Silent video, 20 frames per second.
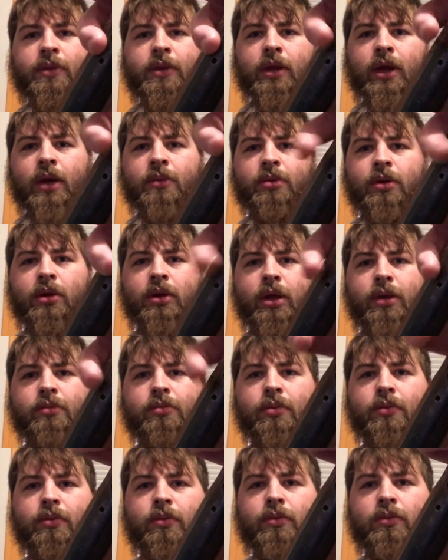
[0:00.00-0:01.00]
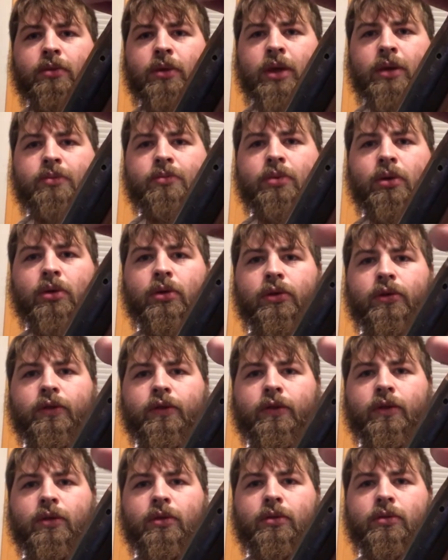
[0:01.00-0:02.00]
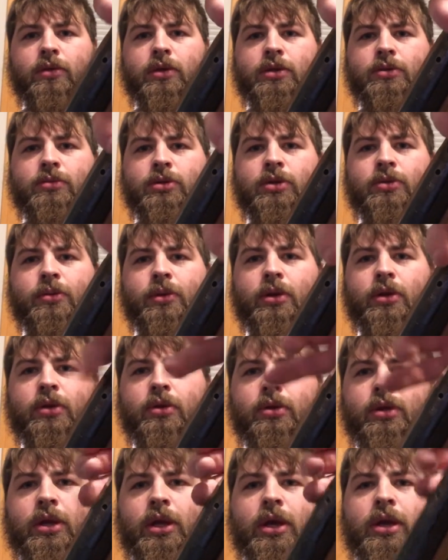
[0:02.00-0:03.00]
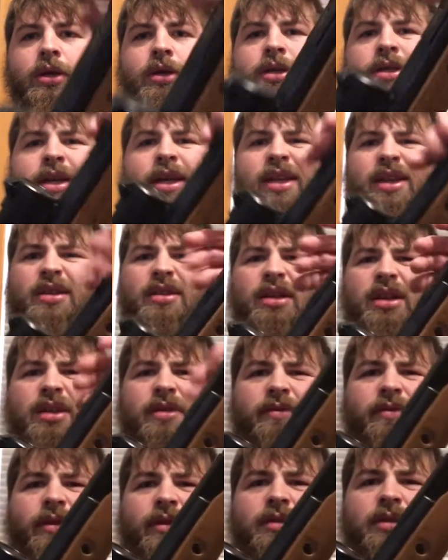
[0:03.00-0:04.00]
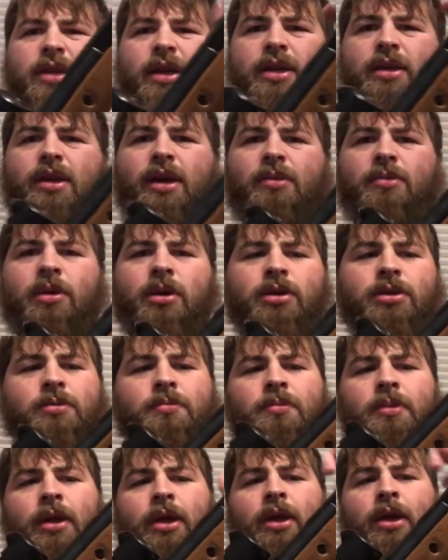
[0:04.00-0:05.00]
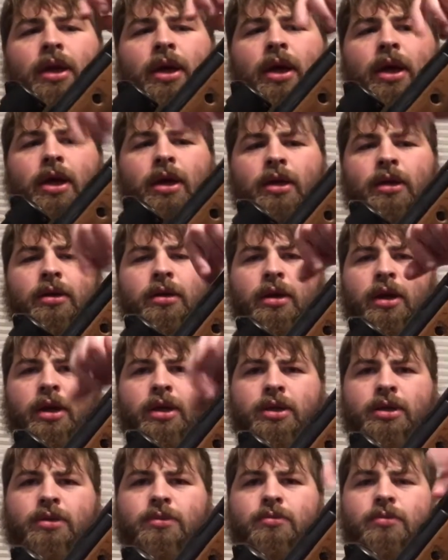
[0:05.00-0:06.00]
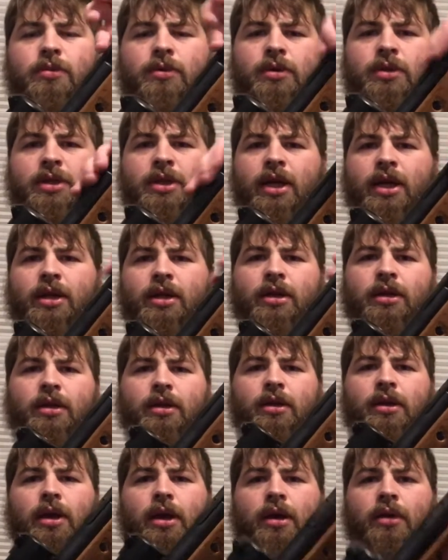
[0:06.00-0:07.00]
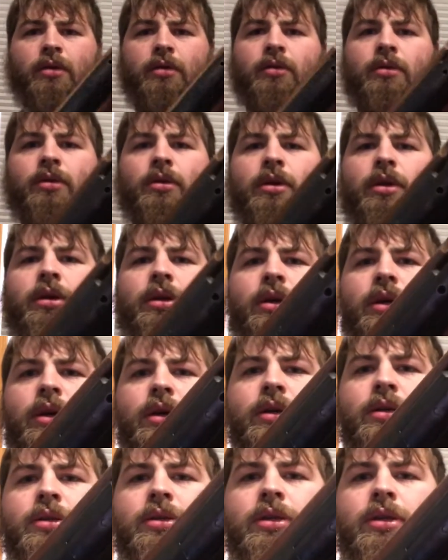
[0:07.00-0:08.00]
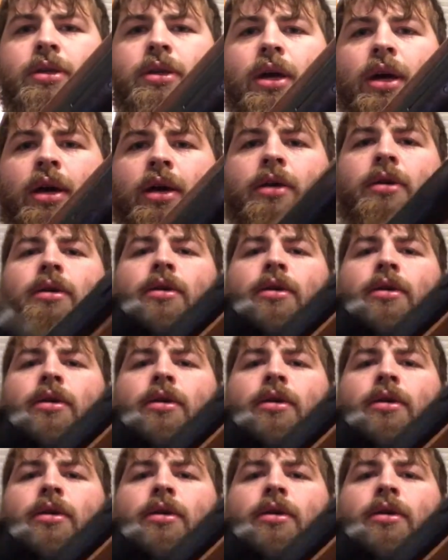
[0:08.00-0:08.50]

I put like bolts and some super glue in there because I didn't like the front sight that much, and I just sanded it down. You can kind of see that.